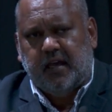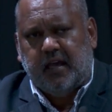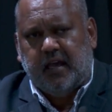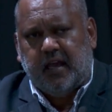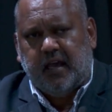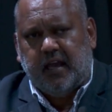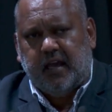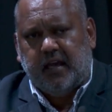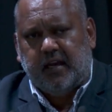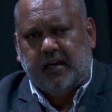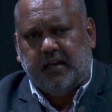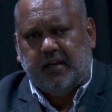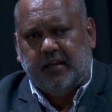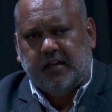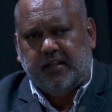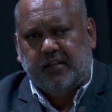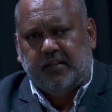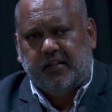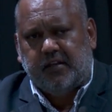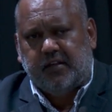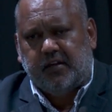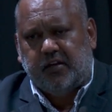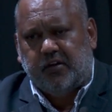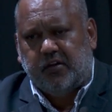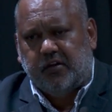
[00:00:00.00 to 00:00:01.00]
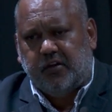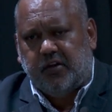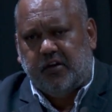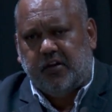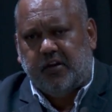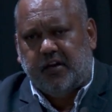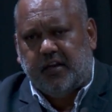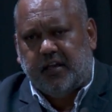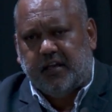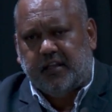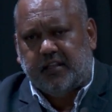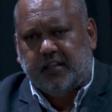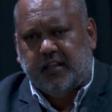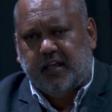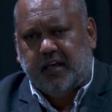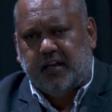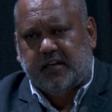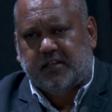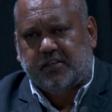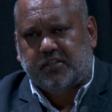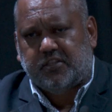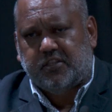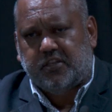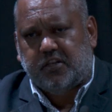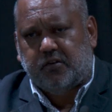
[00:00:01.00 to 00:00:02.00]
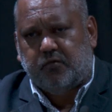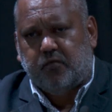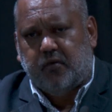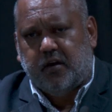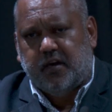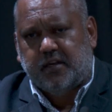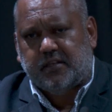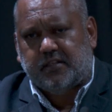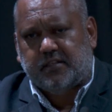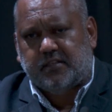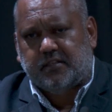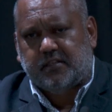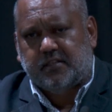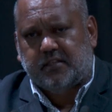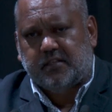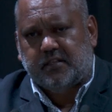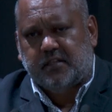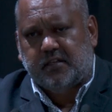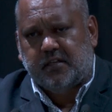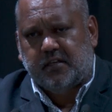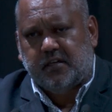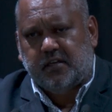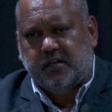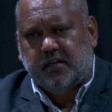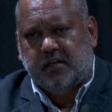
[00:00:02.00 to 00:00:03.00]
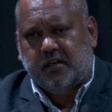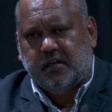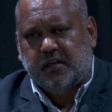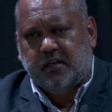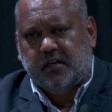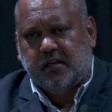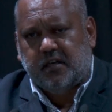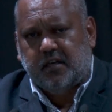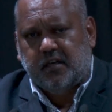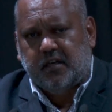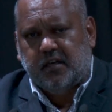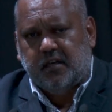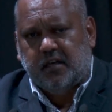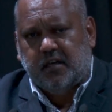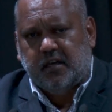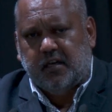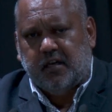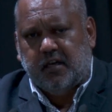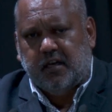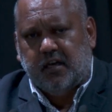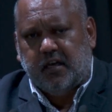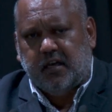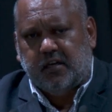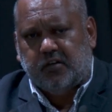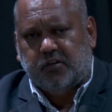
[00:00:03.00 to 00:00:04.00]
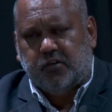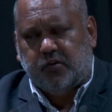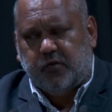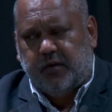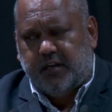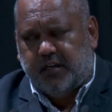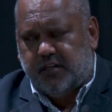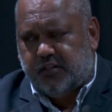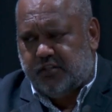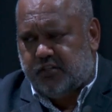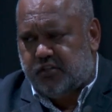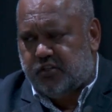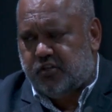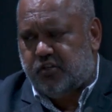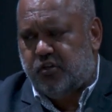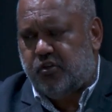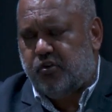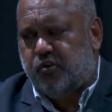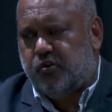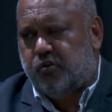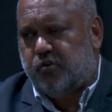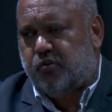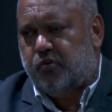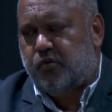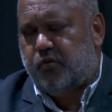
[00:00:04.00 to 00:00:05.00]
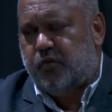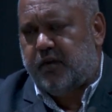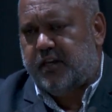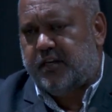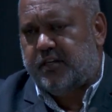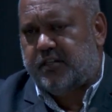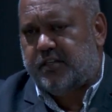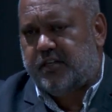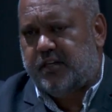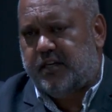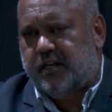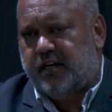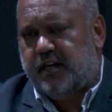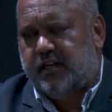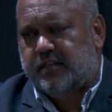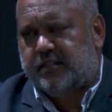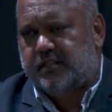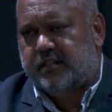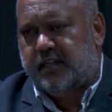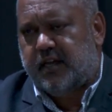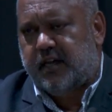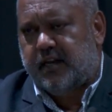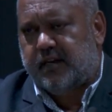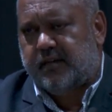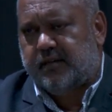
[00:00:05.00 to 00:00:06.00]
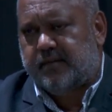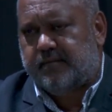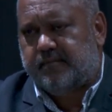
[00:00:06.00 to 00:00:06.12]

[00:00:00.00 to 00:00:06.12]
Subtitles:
and the learning that she wants to ensue when she does that.